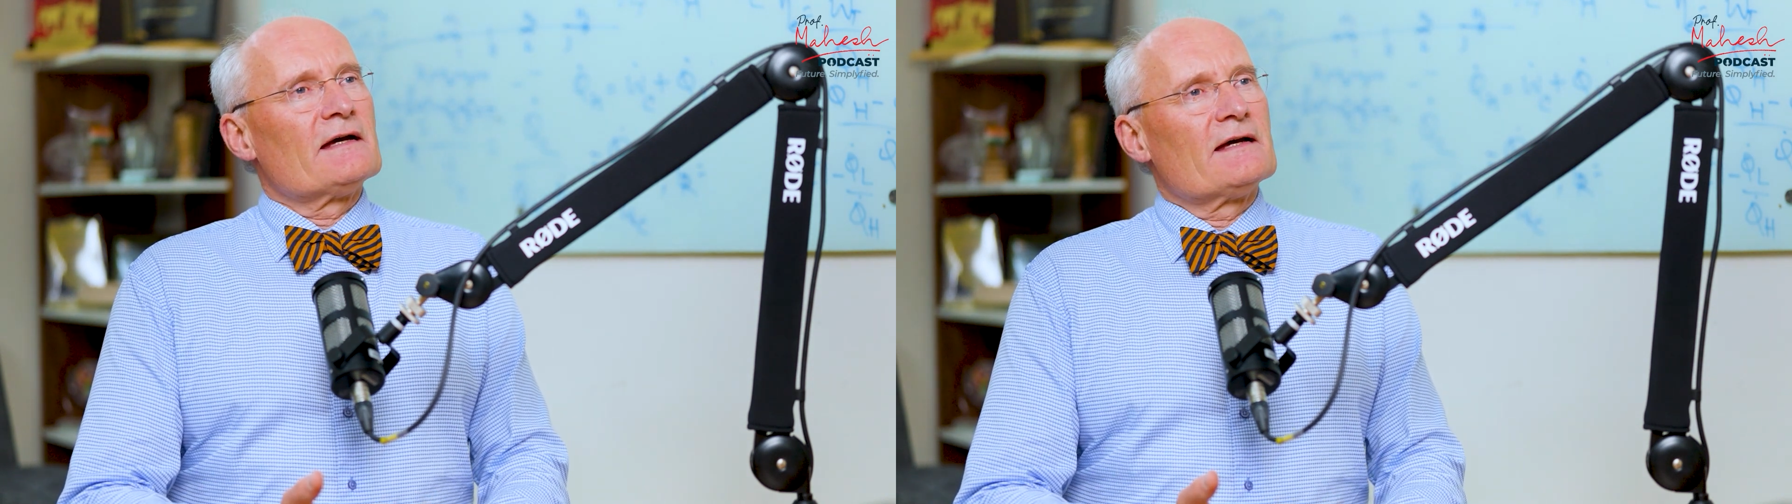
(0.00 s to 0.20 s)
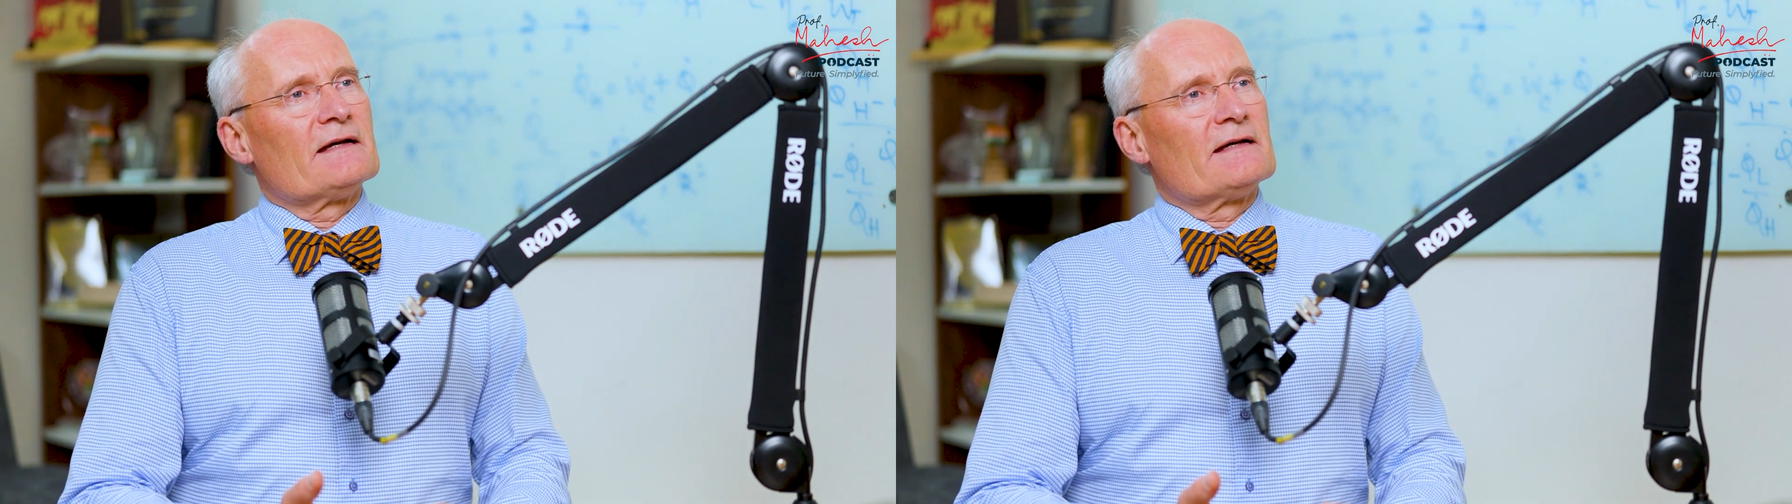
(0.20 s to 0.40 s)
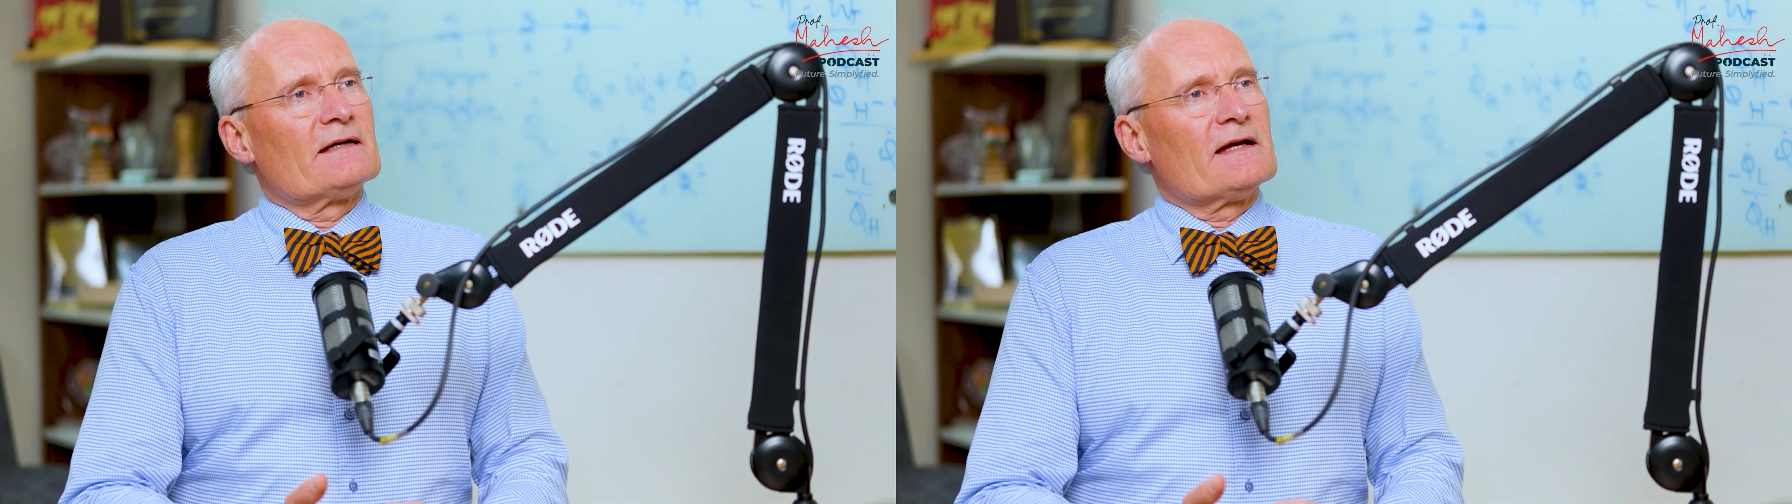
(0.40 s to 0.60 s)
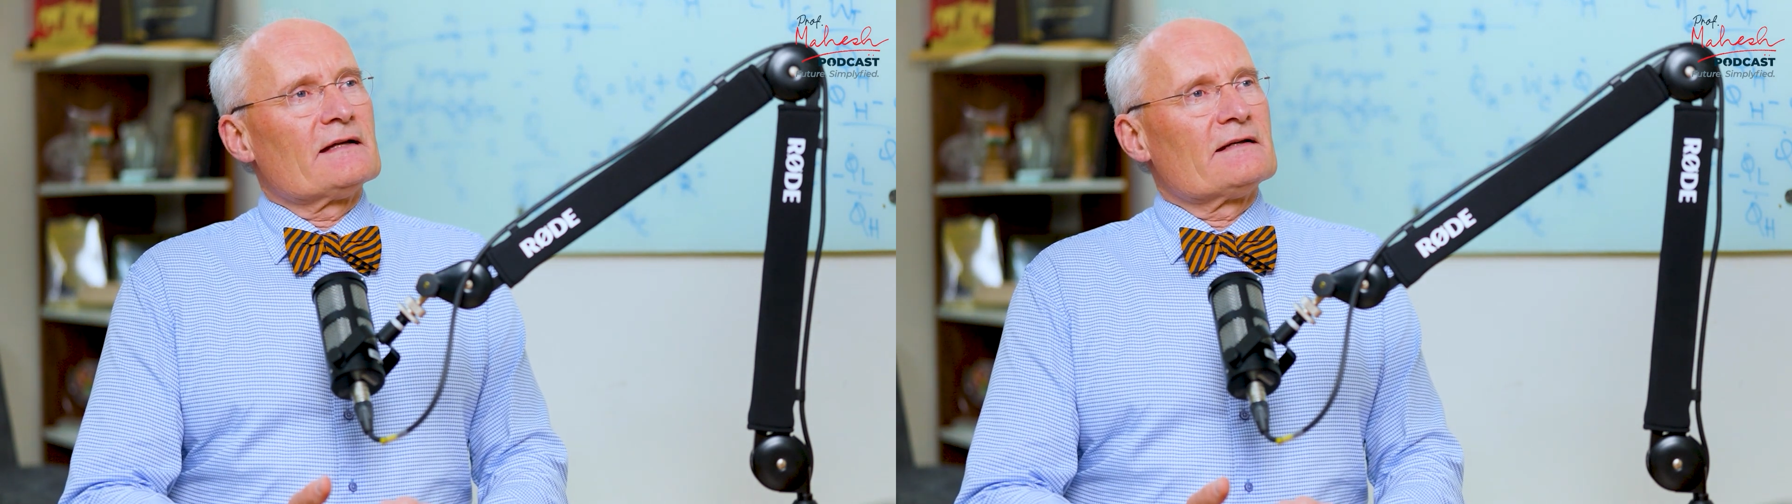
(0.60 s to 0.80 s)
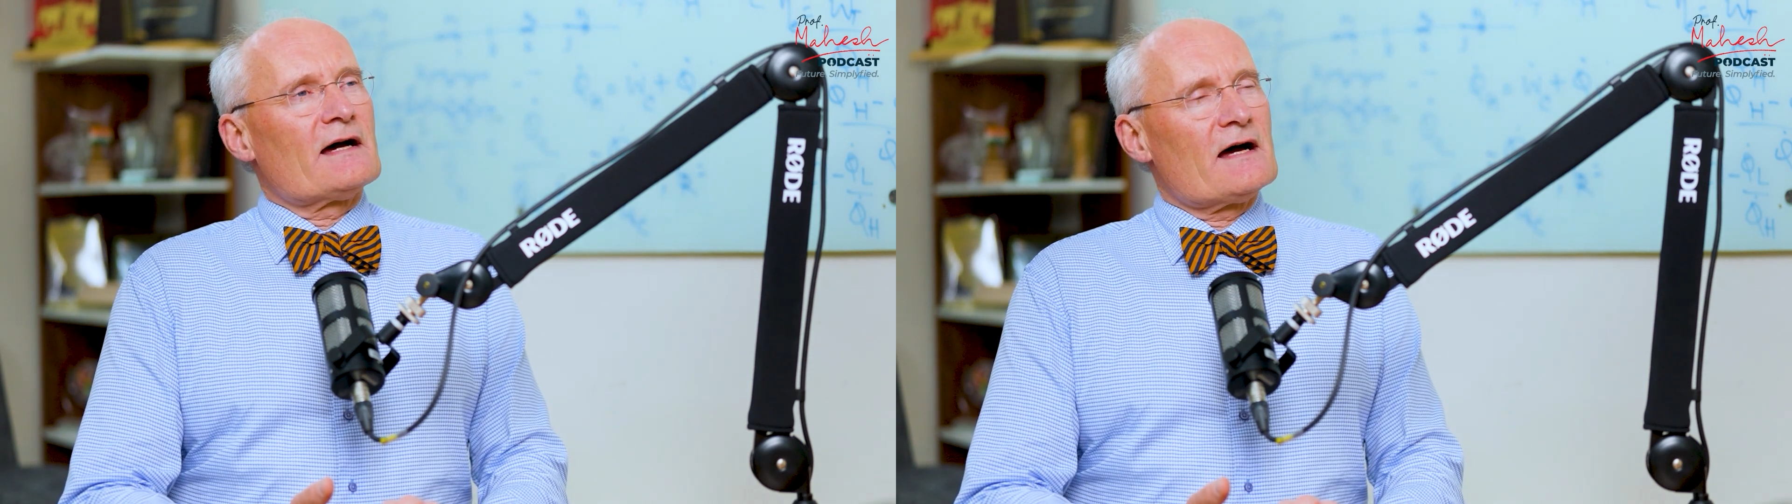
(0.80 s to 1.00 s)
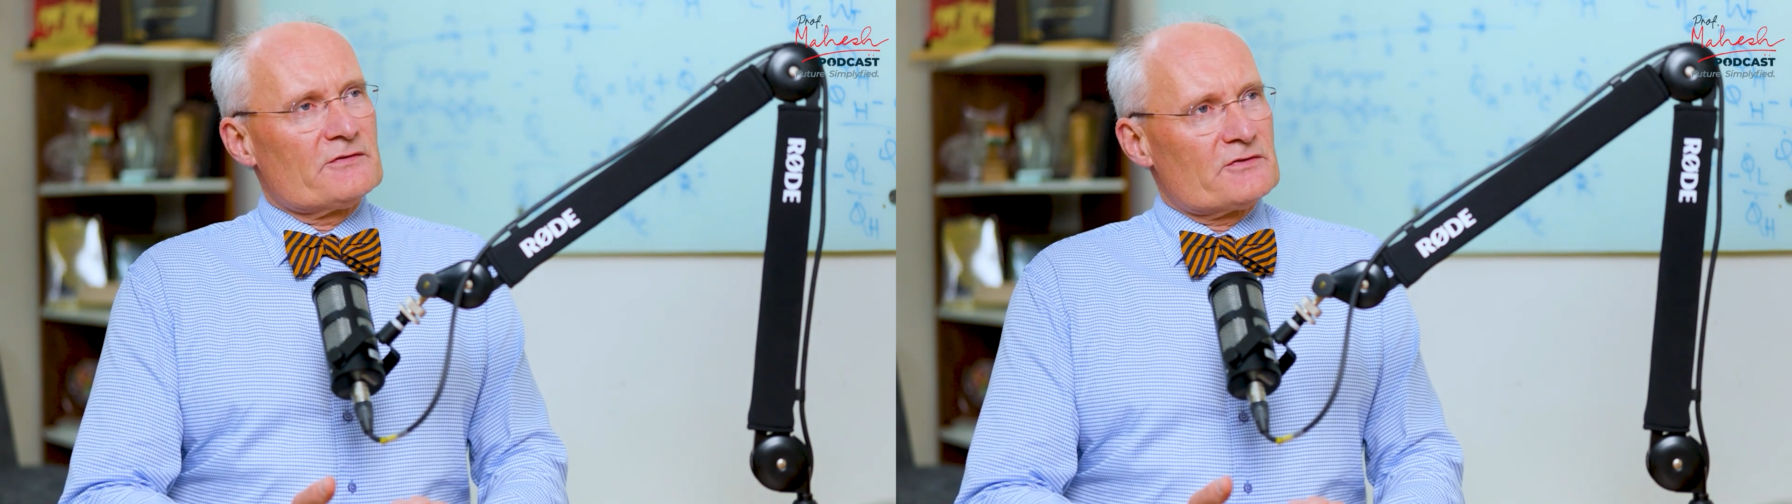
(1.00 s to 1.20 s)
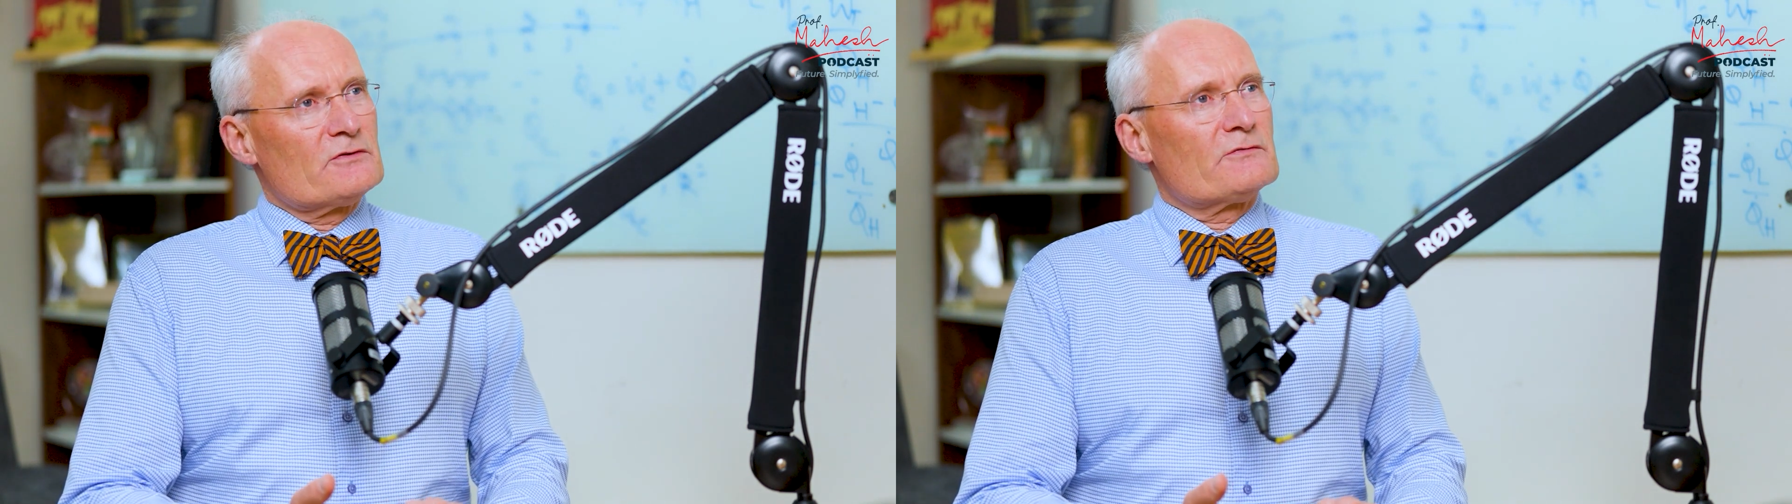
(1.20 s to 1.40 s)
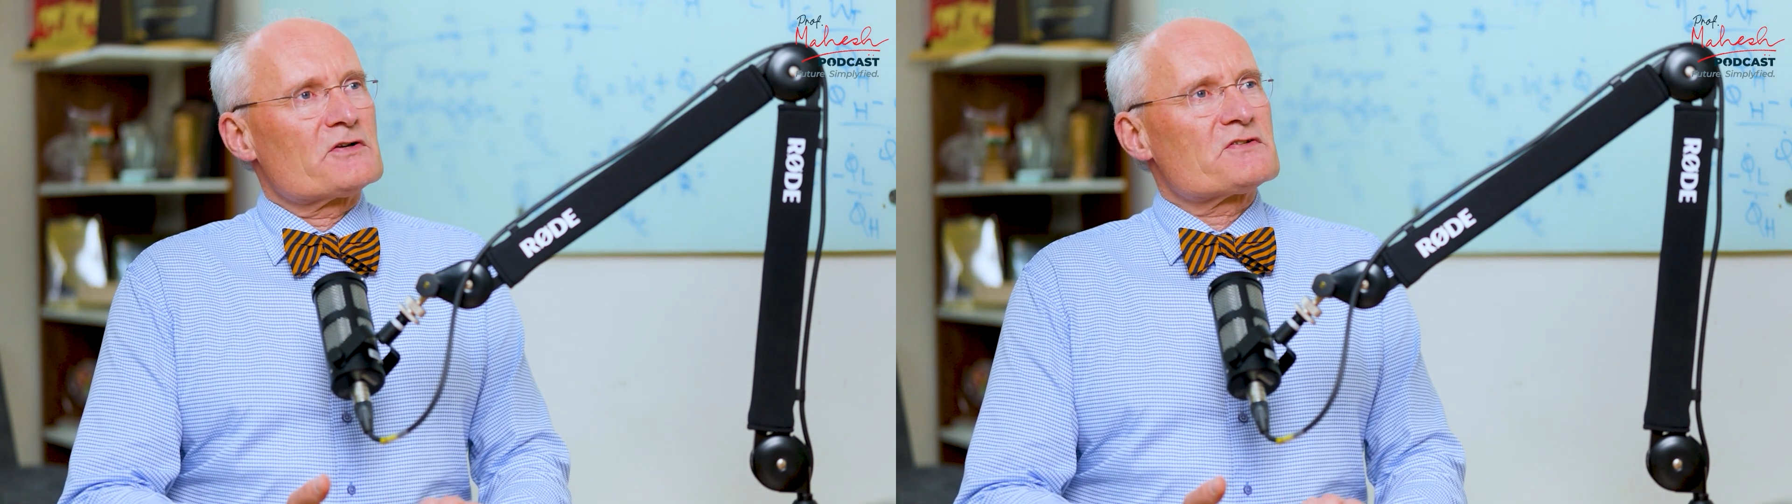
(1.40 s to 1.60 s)
and other
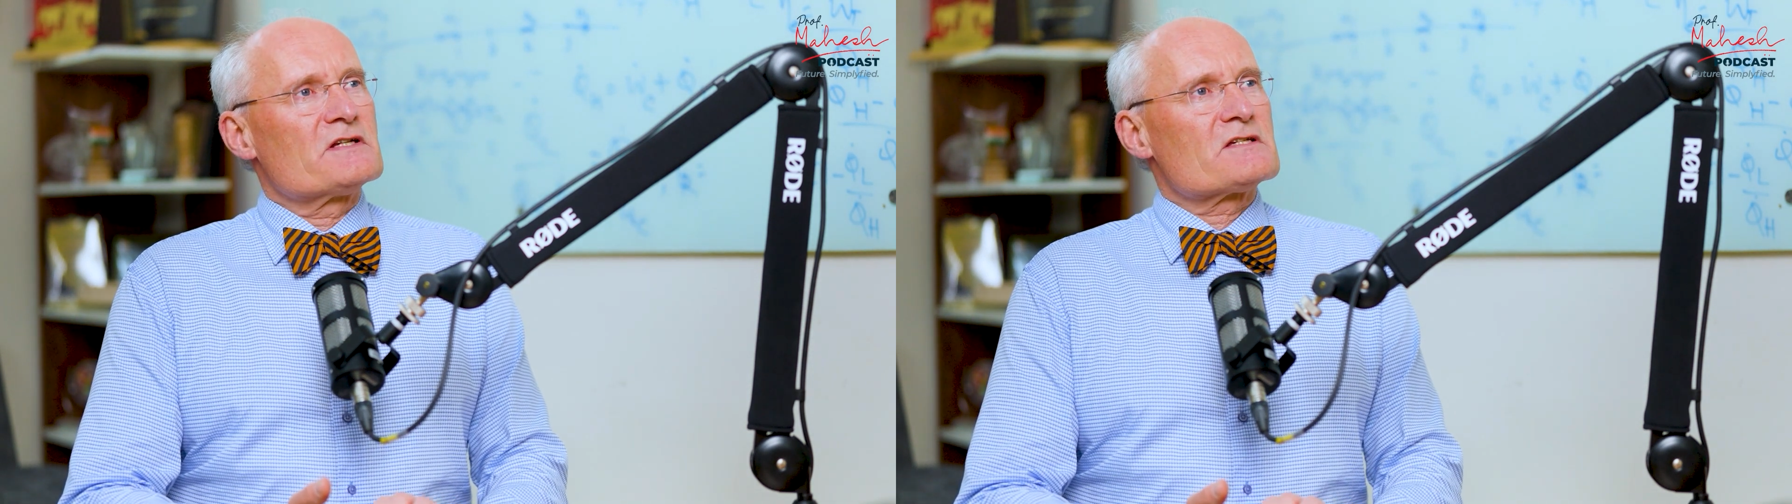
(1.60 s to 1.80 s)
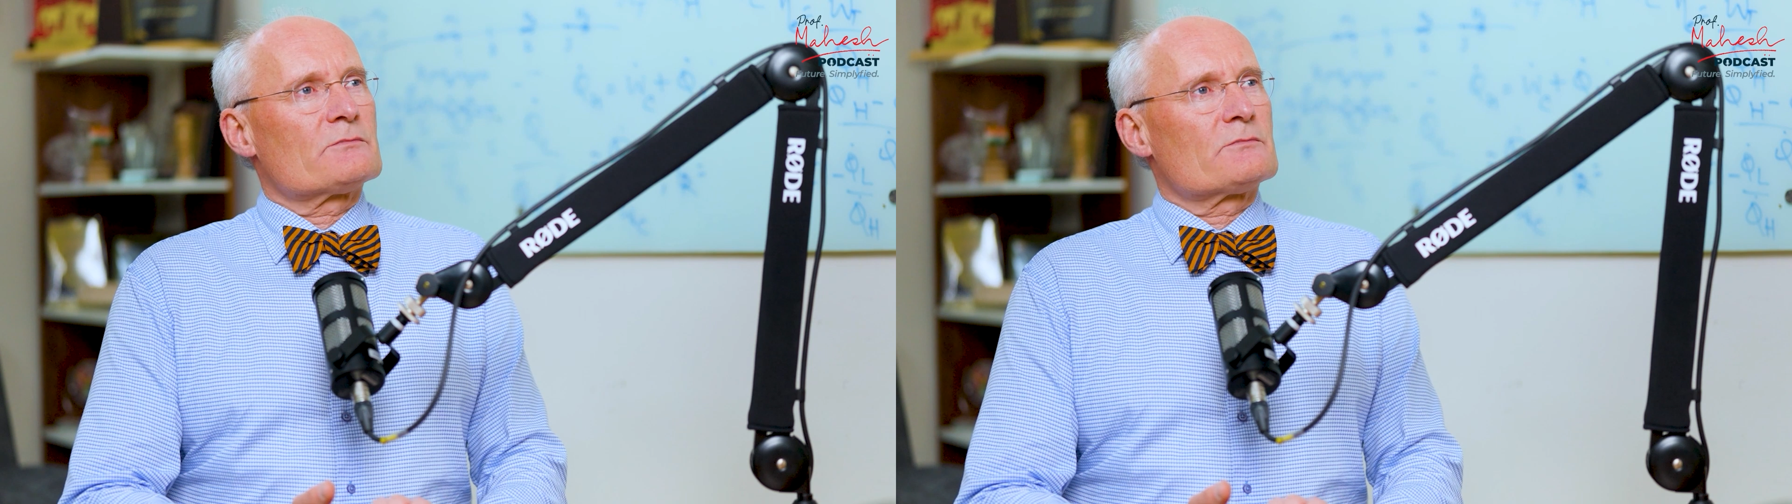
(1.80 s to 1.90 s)
universities